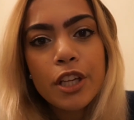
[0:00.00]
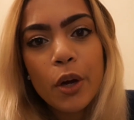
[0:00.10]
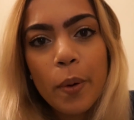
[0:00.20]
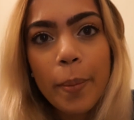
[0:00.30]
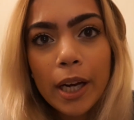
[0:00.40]

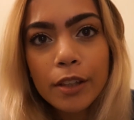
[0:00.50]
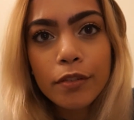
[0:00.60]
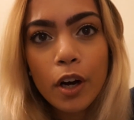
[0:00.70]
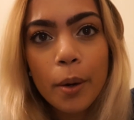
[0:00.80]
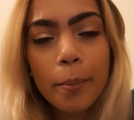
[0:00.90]
So we're back
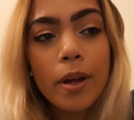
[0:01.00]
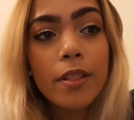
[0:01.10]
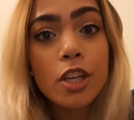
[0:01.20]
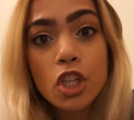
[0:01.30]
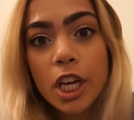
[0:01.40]
from
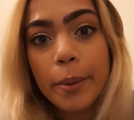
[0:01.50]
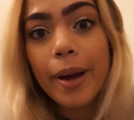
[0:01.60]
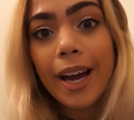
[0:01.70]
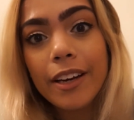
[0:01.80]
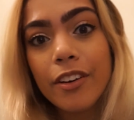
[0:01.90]
the
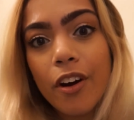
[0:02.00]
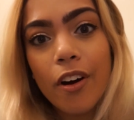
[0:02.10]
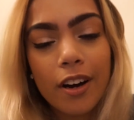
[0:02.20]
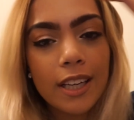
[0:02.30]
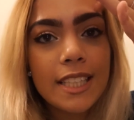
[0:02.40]
gym and
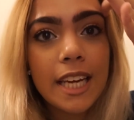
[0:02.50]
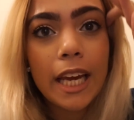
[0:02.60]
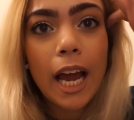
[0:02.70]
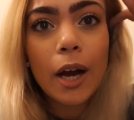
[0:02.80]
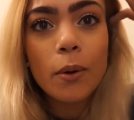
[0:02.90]
our
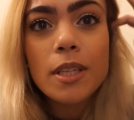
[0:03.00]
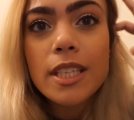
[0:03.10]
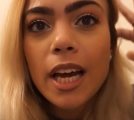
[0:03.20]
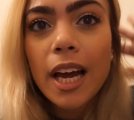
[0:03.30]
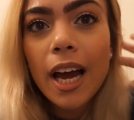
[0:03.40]
day
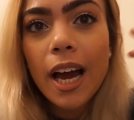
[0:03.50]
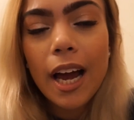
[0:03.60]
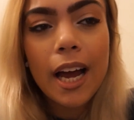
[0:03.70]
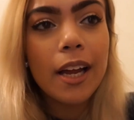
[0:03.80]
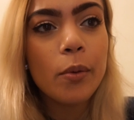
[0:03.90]
out,
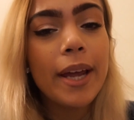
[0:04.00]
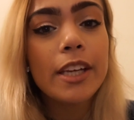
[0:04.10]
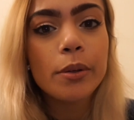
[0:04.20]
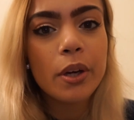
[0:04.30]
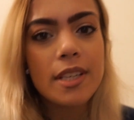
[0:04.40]
and we
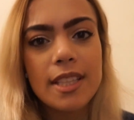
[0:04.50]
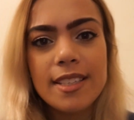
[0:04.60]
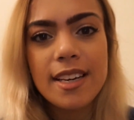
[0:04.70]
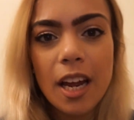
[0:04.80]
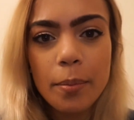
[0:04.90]
ended up going to
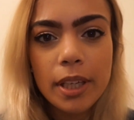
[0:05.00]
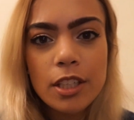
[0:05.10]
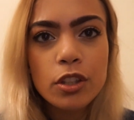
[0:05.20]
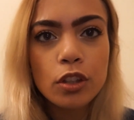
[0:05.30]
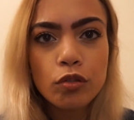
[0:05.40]
this Thai
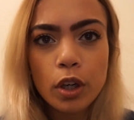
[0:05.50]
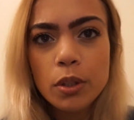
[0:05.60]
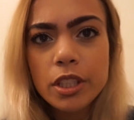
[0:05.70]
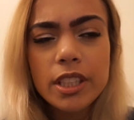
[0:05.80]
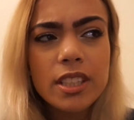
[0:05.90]
place called
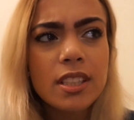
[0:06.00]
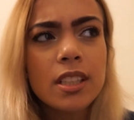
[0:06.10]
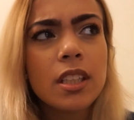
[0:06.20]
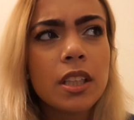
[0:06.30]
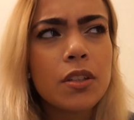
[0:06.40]
Roses.
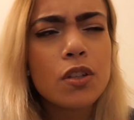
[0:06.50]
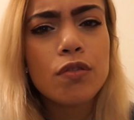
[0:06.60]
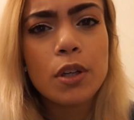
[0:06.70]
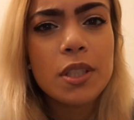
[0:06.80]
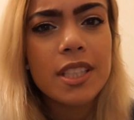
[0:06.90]
I think it's
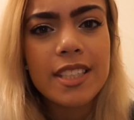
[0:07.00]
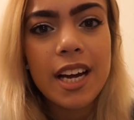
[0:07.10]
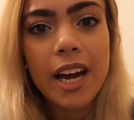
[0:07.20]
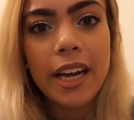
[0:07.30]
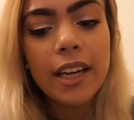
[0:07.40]
called Roses
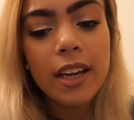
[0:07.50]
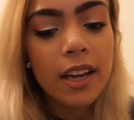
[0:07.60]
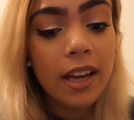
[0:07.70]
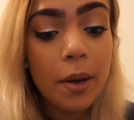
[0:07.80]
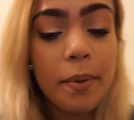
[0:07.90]
Thai,
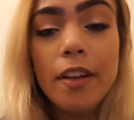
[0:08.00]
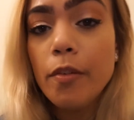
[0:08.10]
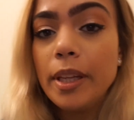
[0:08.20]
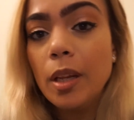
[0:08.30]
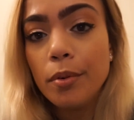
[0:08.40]
and we've
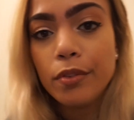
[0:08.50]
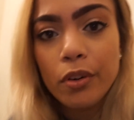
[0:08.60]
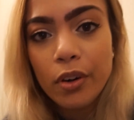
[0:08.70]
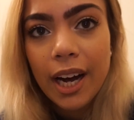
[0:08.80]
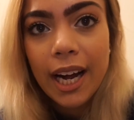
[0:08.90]
never been there
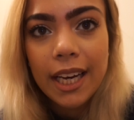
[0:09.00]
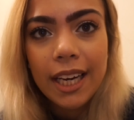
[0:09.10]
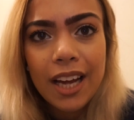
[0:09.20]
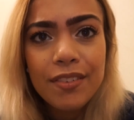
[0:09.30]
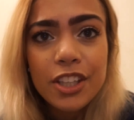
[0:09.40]
before,
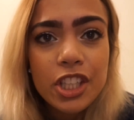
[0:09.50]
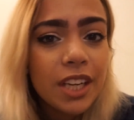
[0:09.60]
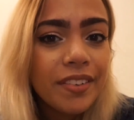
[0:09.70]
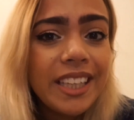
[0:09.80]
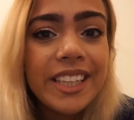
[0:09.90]
and I've actually
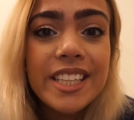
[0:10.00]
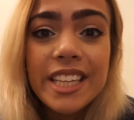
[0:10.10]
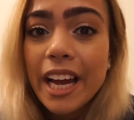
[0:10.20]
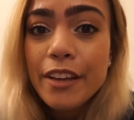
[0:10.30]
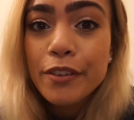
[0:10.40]
never eaten
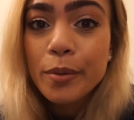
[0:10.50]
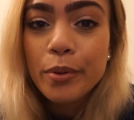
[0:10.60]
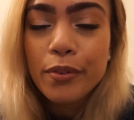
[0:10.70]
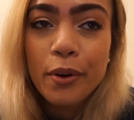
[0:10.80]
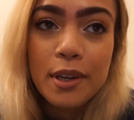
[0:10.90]
Thai food
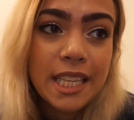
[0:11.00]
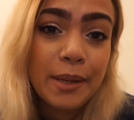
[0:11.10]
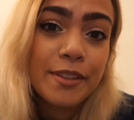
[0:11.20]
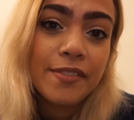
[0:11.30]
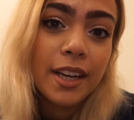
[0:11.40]
before, so
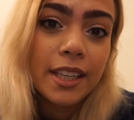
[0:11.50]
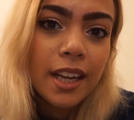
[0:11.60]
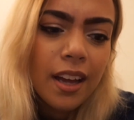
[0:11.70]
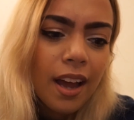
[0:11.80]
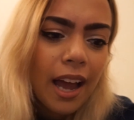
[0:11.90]
that was fun.
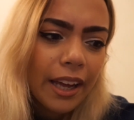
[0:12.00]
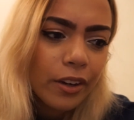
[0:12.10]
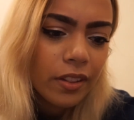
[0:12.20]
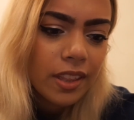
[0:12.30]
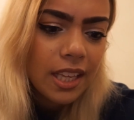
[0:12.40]
I
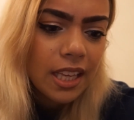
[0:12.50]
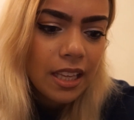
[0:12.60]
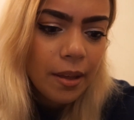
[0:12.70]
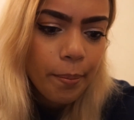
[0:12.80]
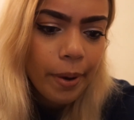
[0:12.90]
got
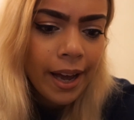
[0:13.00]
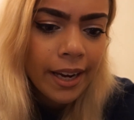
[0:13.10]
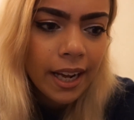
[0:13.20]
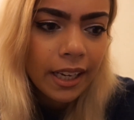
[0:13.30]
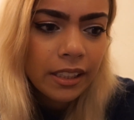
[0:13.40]
the
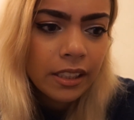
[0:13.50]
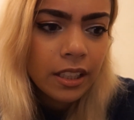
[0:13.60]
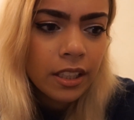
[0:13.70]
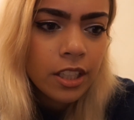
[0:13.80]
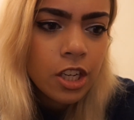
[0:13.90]
Penang
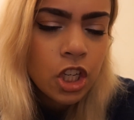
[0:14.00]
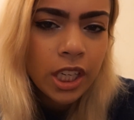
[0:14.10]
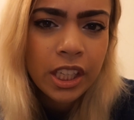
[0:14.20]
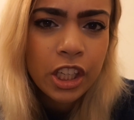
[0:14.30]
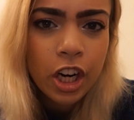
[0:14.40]

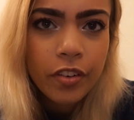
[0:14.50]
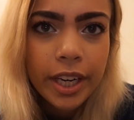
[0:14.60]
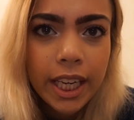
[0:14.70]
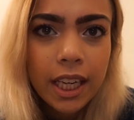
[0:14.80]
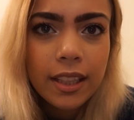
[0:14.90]
chicken
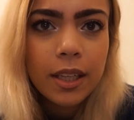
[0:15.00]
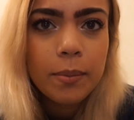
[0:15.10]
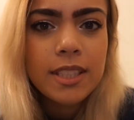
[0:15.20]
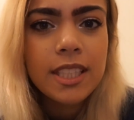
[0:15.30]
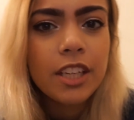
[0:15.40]
curry, I think,
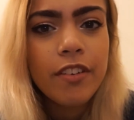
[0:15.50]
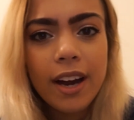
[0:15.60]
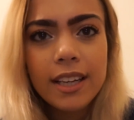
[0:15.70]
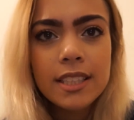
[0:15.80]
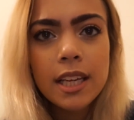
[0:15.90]
with sticky
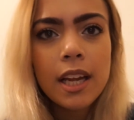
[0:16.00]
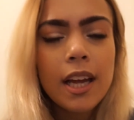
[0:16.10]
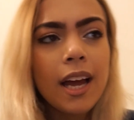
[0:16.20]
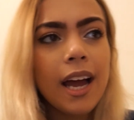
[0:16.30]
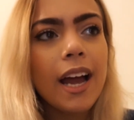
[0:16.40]
rice,
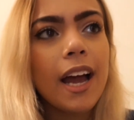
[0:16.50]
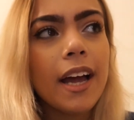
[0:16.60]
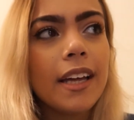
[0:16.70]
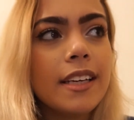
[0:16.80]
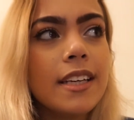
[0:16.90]

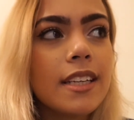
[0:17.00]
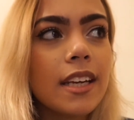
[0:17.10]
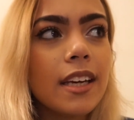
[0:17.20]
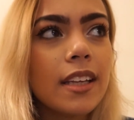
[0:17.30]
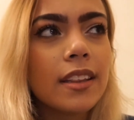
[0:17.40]
and
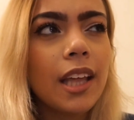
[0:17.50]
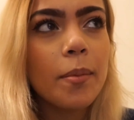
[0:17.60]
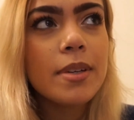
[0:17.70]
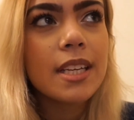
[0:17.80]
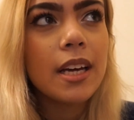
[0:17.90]

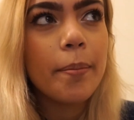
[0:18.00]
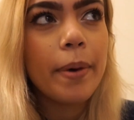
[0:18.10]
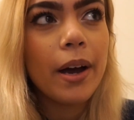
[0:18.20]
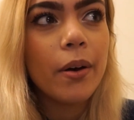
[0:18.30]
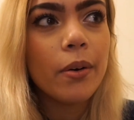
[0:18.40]
that was at
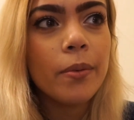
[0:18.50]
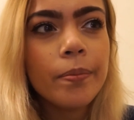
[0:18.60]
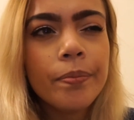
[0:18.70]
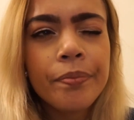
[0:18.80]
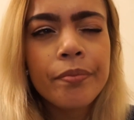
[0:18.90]
about
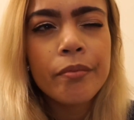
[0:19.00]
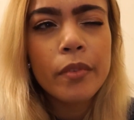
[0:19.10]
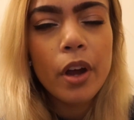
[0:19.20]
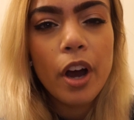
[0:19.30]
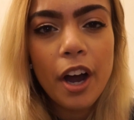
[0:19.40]

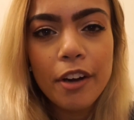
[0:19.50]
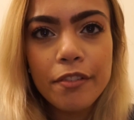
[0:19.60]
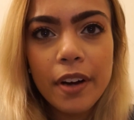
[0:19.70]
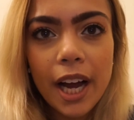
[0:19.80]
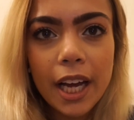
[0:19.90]

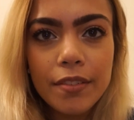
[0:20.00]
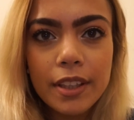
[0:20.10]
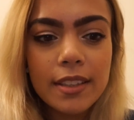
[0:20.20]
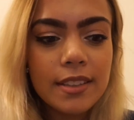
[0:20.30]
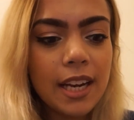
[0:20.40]
5:30,
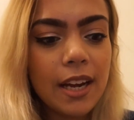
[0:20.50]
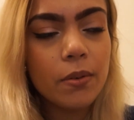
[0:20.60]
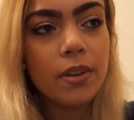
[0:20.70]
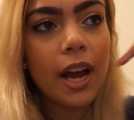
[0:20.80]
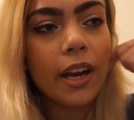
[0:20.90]
and it's now
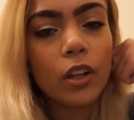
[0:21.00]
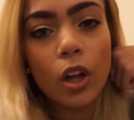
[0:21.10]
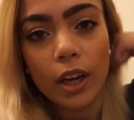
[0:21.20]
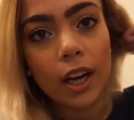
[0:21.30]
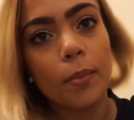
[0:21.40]
9
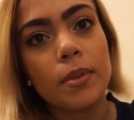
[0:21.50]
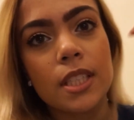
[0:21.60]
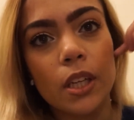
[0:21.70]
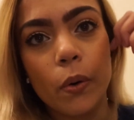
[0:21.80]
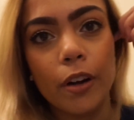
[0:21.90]
o'clock and I'm
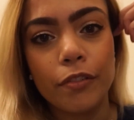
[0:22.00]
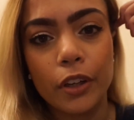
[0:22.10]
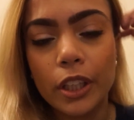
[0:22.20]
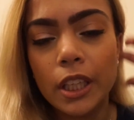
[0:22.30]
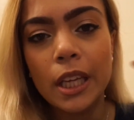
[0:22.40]
still quite
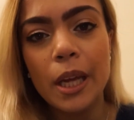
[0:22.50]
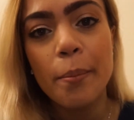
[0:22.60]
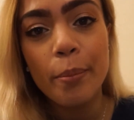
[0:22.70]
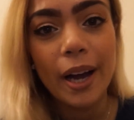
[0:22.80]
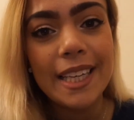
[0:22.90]
full,
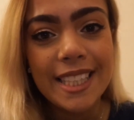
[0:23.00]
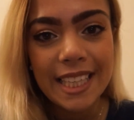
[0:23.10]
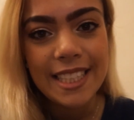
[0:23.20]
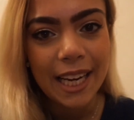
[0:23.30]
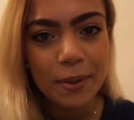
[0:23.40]
but I
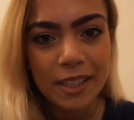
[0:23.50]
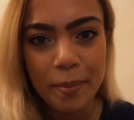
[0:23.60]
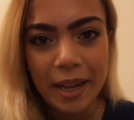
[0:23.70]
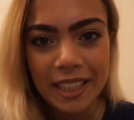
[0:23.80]
did say I was going to make